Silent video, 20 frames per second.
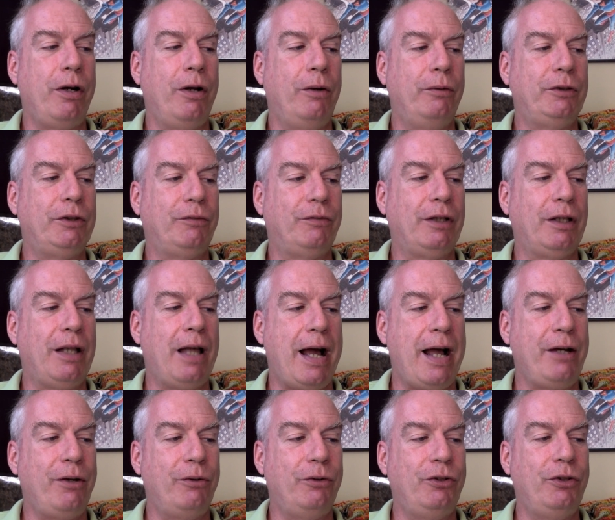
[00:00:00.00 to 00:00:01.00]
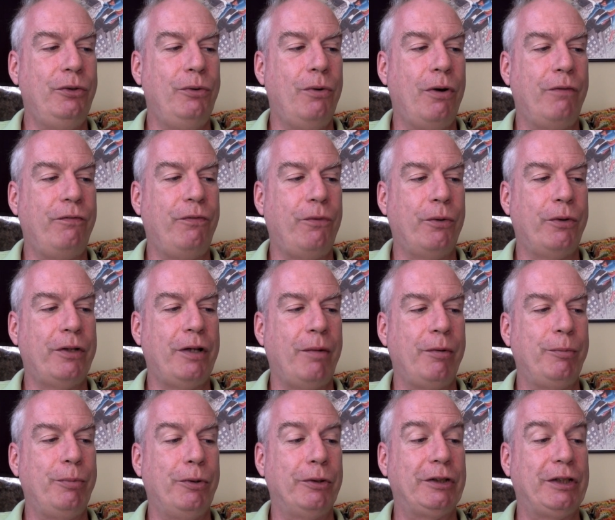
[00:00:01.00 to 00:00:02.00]
notes of a line or two on
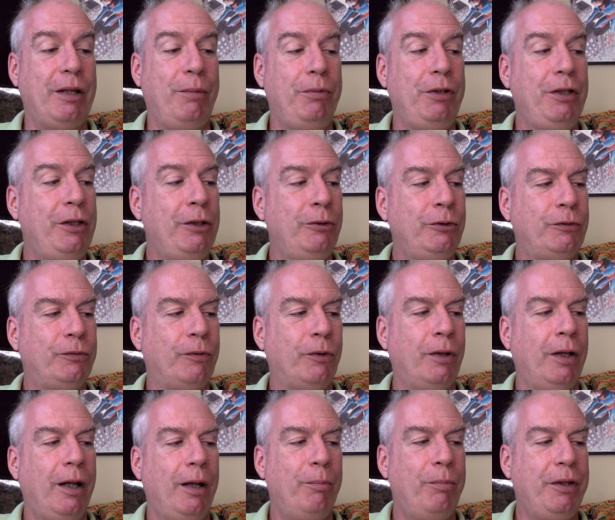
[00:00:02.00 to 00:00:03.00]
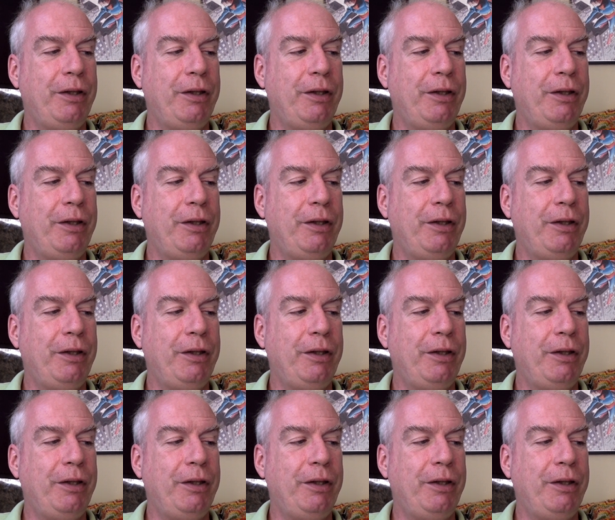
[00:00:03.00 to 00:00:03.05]
forthcoming books can be useful,